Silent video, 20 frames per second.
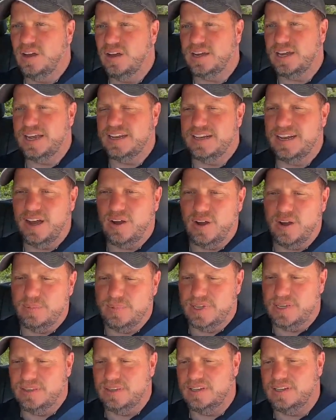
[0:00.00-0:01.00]
Okay, now
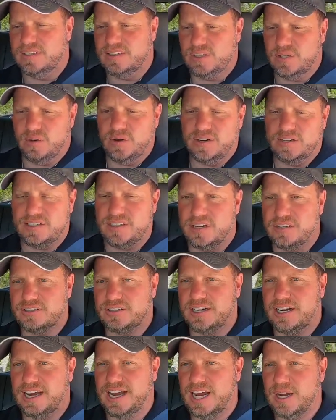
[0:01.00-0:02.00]
I'm in the Toyota
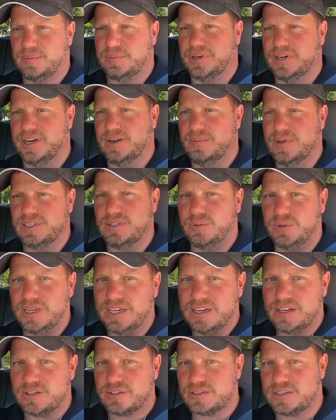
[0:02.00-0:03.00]
Tundra Hybrid. It makes a
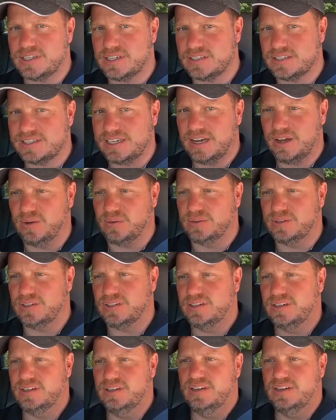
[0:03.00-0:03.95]
really interesting sound.